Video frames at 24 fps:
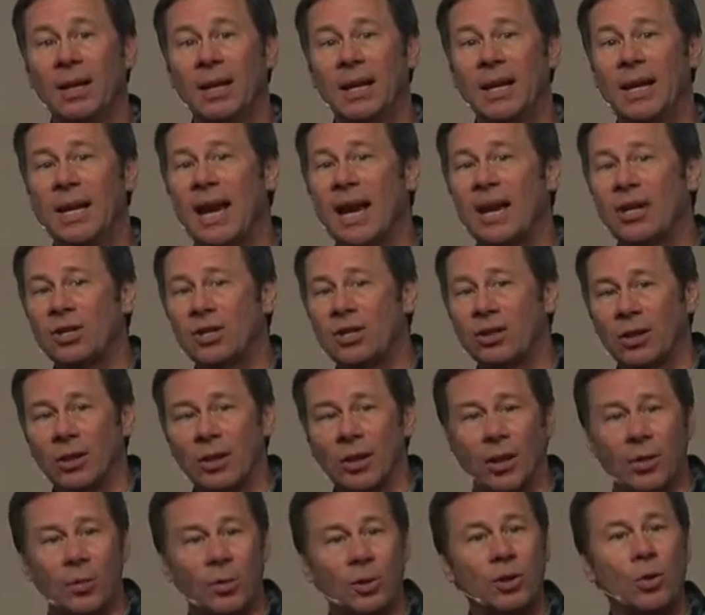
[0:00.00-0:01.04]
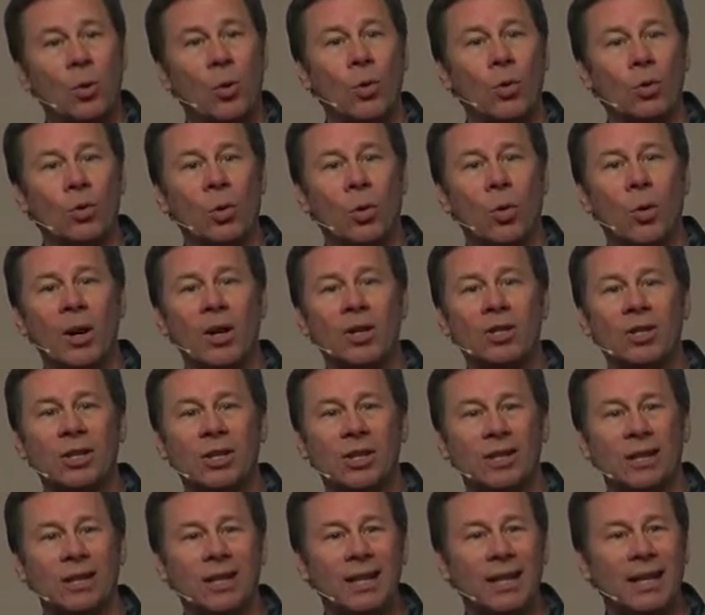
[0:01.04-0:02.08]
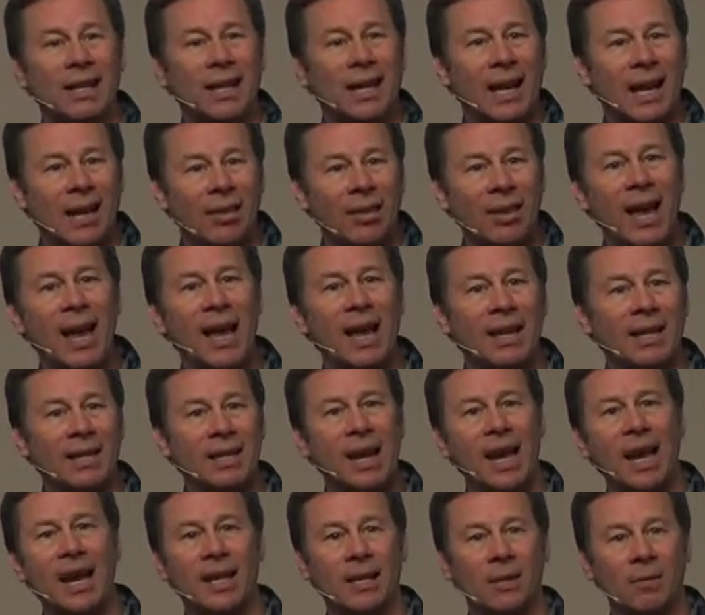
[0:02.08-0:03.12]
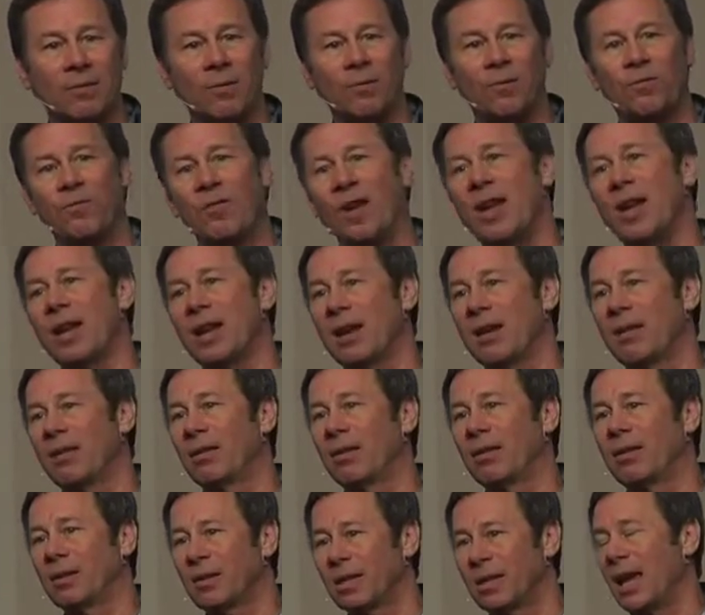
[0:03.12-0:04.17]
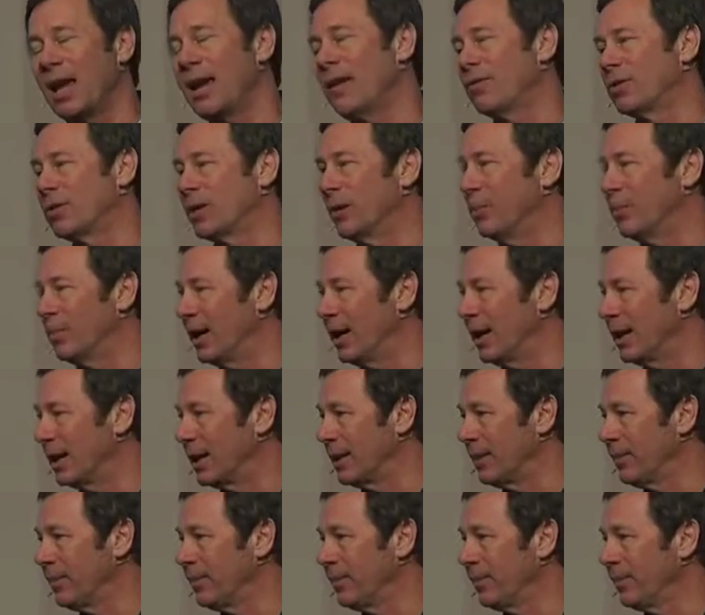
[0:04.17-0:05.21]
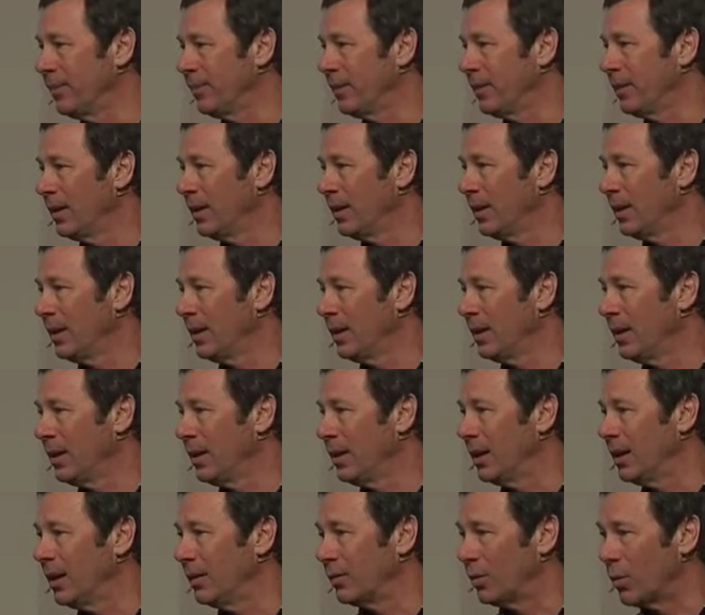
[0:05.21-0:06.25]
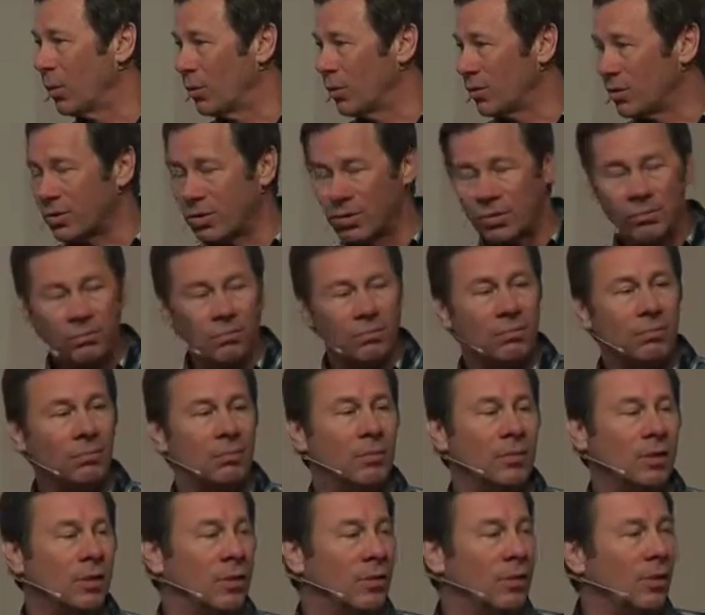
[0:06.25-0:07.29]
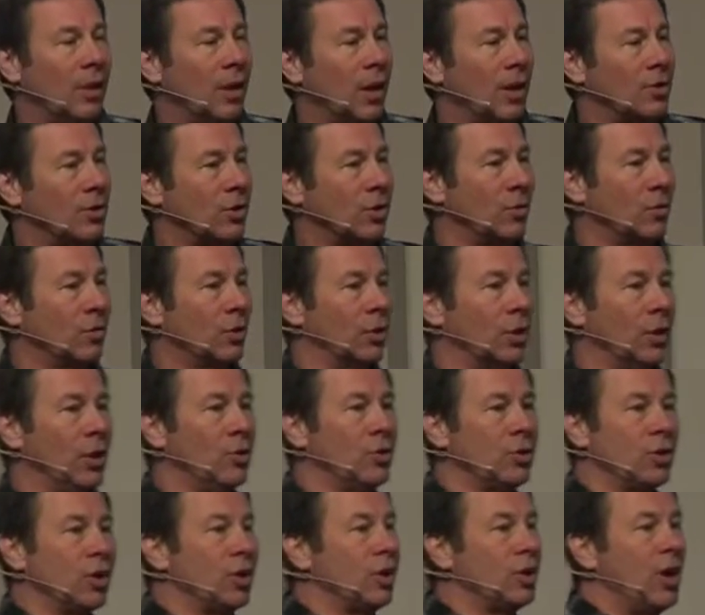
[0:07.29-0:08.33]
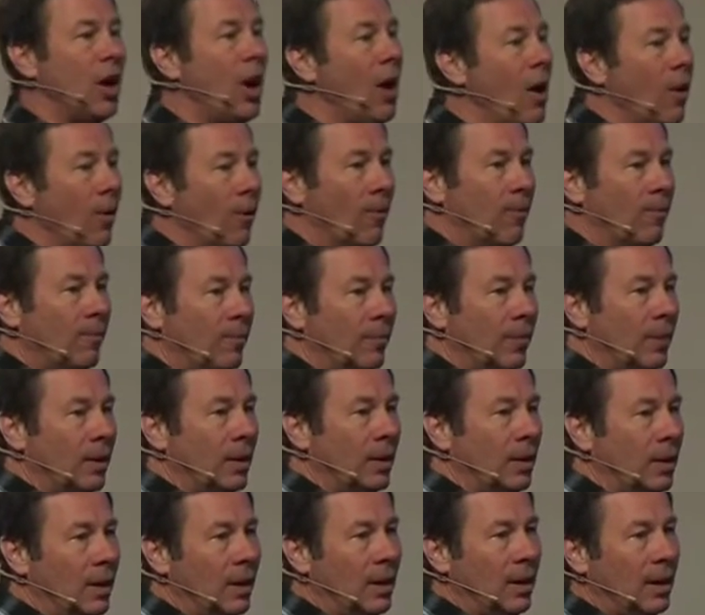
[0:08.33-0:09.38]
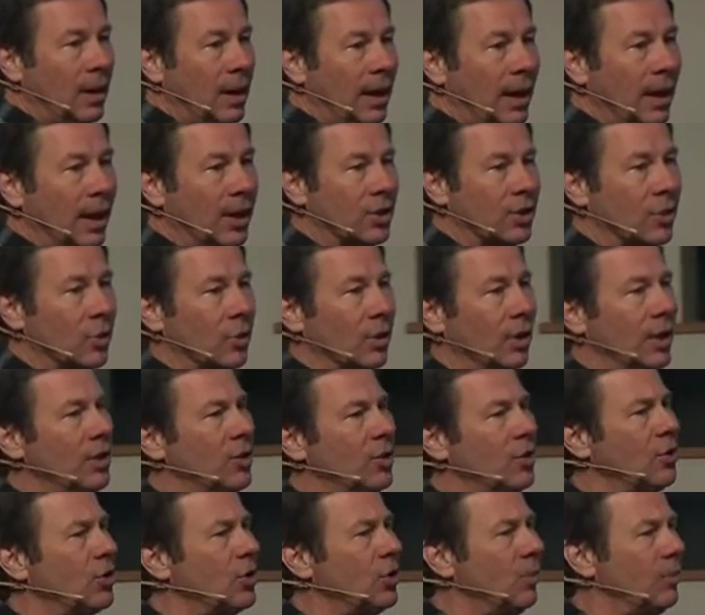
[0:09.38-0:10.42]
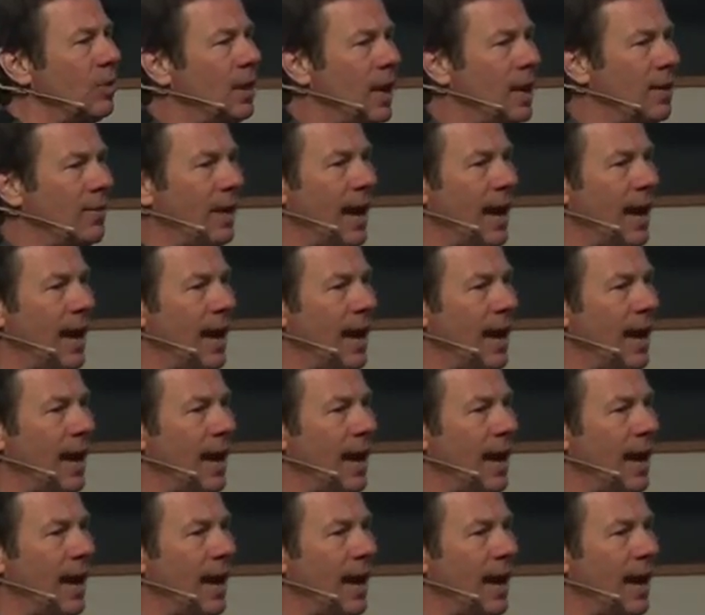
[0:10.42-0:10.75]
he asked a, a rhetorical question can that kind of faith save somebody? And of course, you know, the logical conclusion is no. And so, unless there's some kind